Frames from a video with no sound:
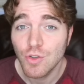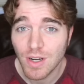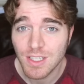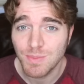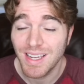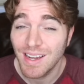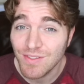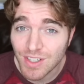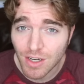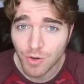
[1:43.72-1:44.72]
Trust me,
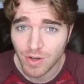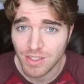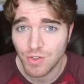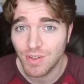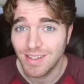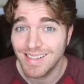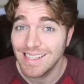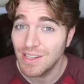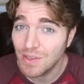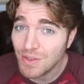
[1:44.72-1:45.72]
I've done green screen.
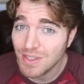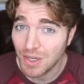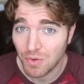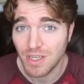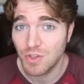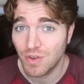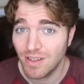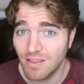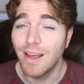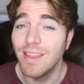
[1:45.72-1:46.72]
It looks like green screen.
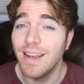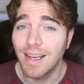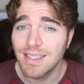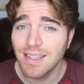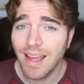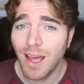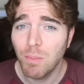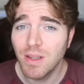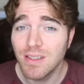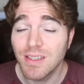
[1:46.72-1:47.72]
Now the next thing that
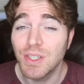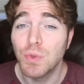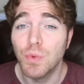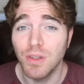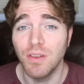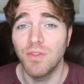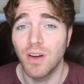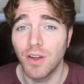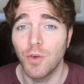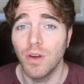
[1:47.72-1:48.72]
happens is really
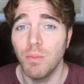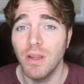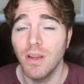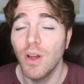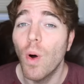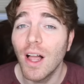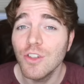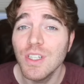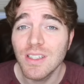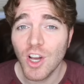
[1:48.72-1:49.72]
fucking creepy.
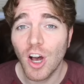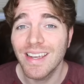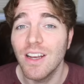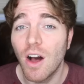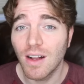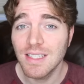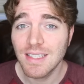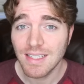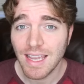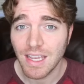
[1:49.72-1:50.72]
While she's talking on
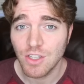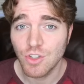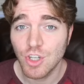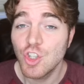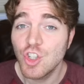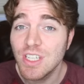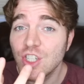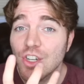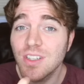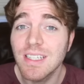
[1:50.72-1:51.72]
stage, she
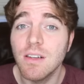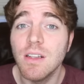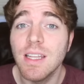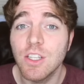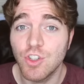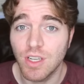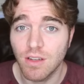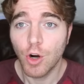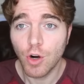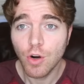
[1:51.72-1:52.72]
starts glitching.
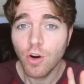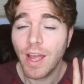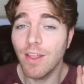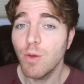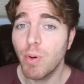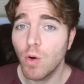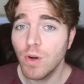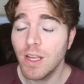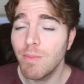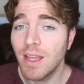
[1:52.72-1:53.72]
Her and the
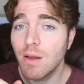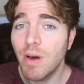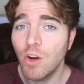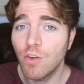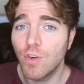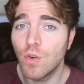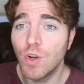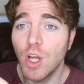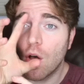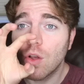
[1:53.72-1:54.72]
podium and the
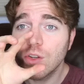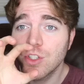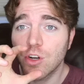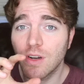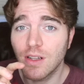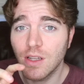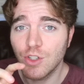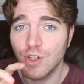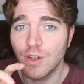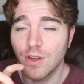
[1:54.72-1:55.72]
microphone all start
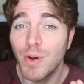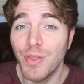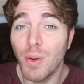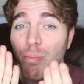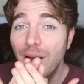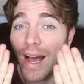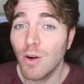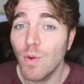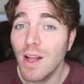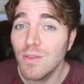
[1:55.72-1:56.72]
glitching, but the
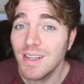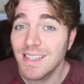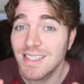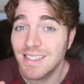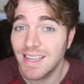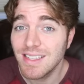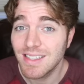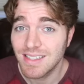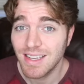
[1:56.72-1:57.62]
background stays the